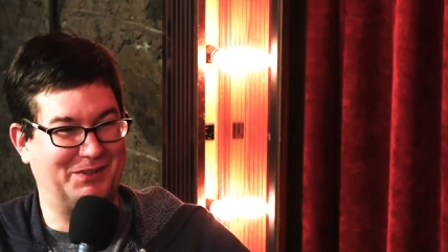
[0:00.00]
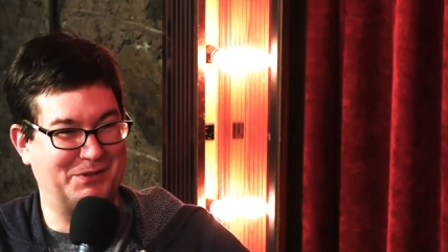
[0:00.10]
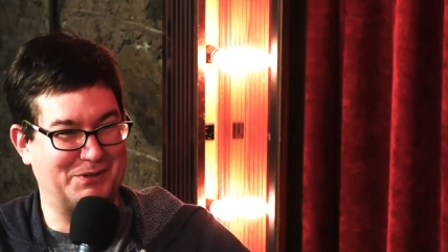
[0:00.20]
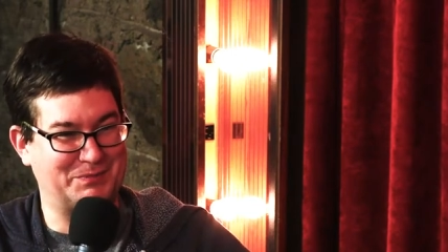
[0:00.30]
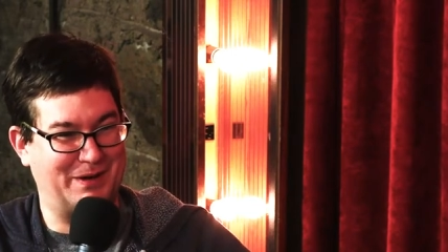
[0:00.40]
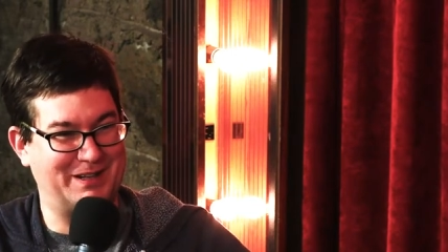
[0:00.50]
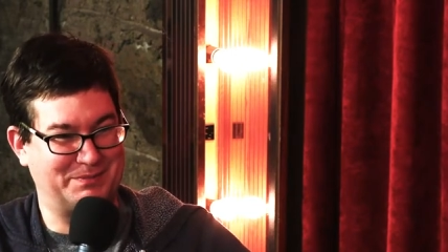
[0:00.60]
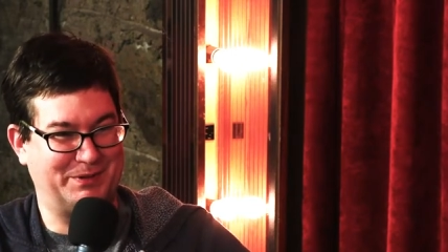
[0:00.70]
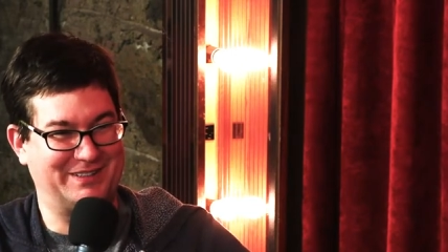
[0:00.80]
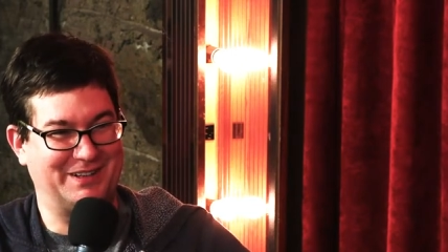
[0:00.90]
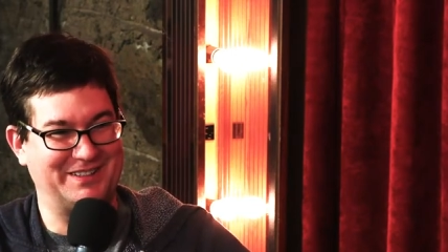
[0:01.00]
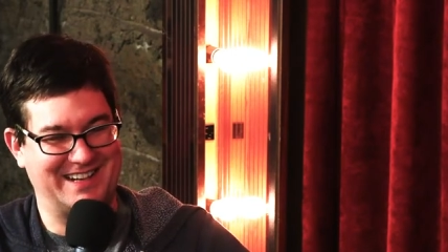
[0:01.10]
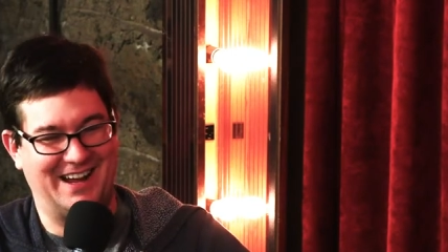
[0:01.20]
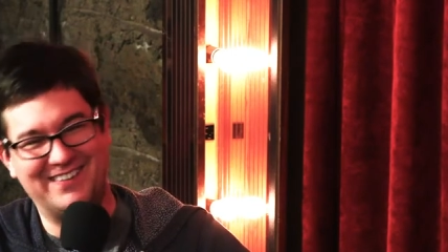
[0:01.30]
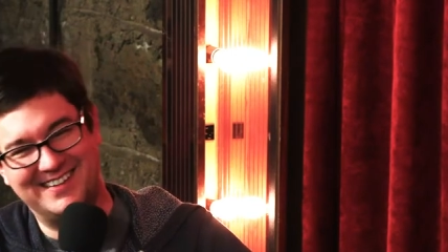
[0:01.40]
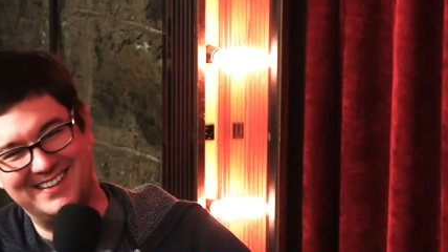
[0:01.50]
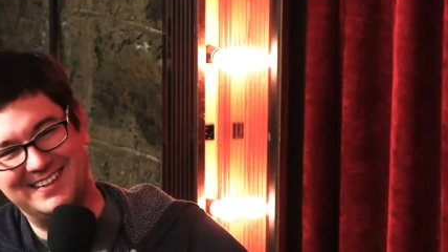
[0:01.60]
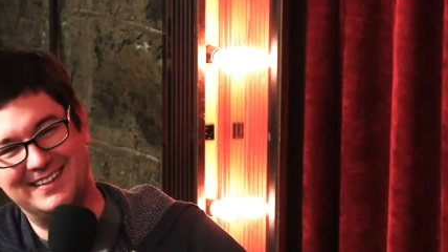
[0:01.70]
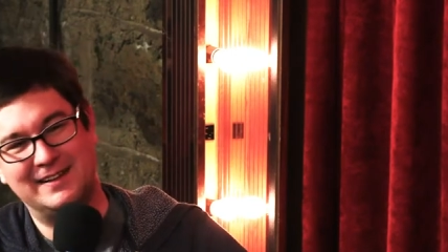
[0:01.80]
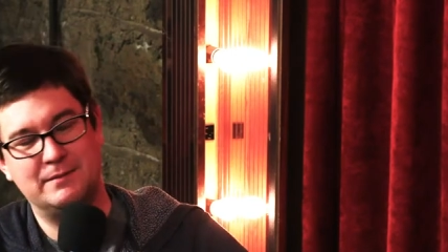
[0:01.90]
We're responsible yeah, just, adults now.
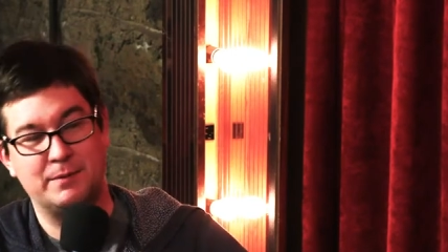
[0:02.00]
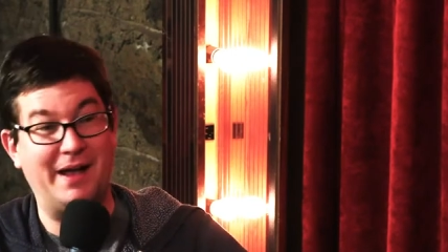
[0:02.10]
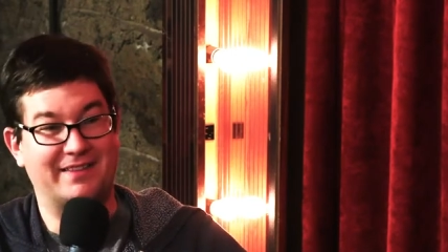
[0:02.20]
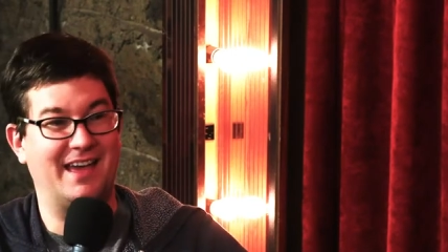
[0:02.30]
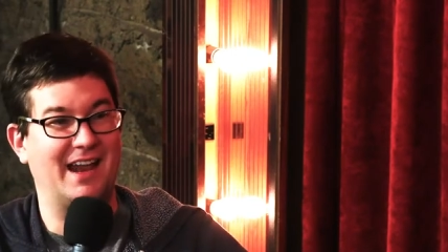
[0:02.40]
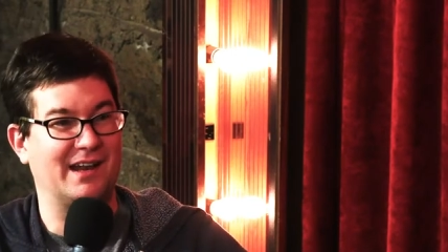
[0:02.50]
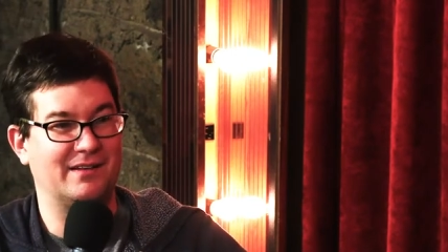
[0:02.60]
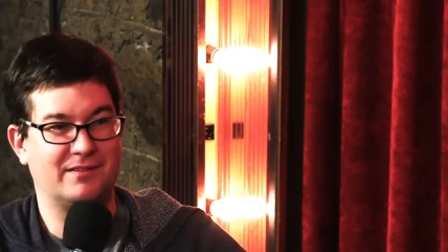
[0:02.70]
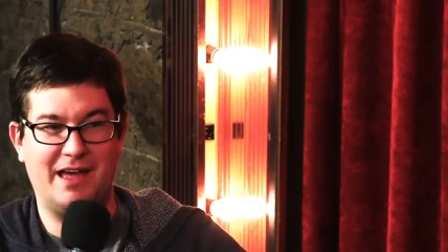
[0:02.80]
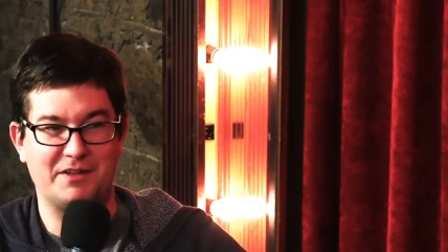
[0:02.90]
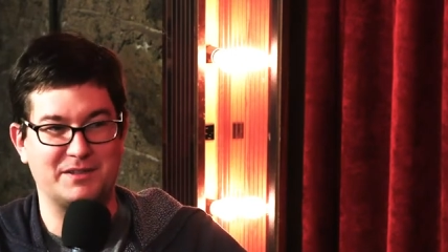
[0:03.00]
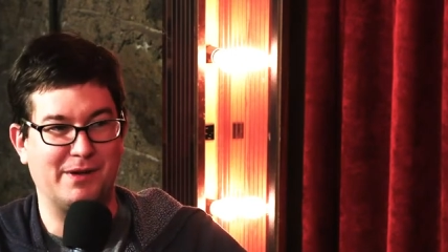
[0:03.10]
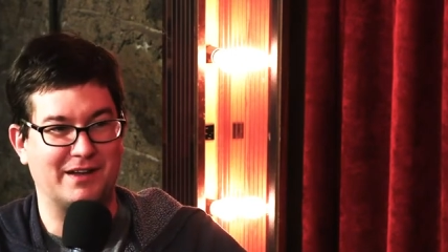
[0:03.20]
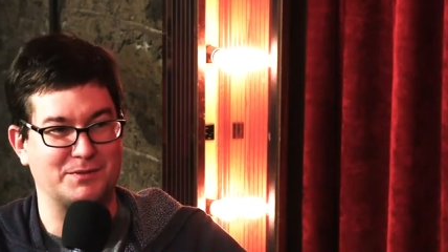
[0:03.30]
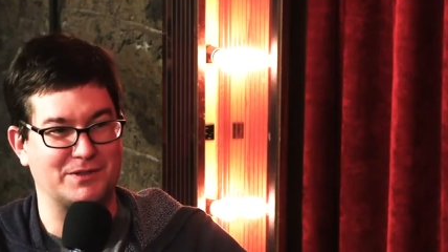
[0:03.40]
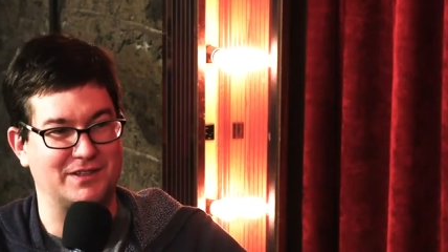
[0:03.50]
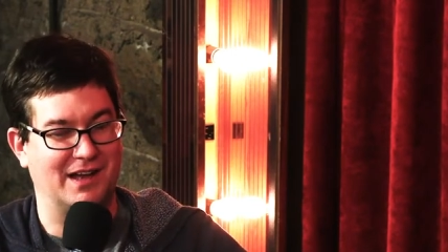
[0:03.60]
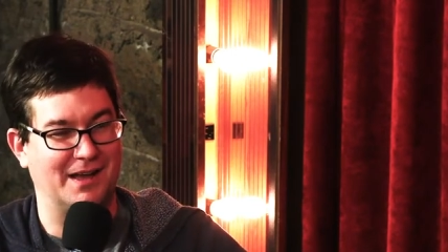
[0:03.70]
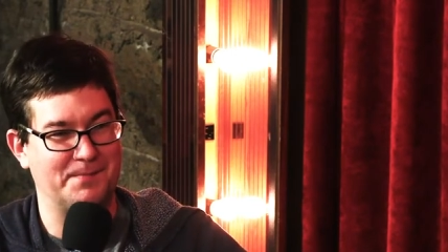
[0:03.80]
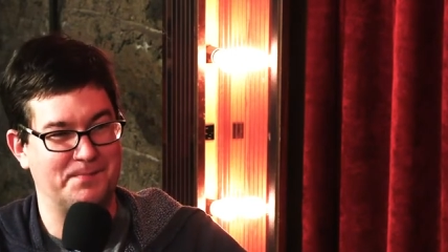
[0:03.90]
Yeah, but back then, thousand bucks was uh.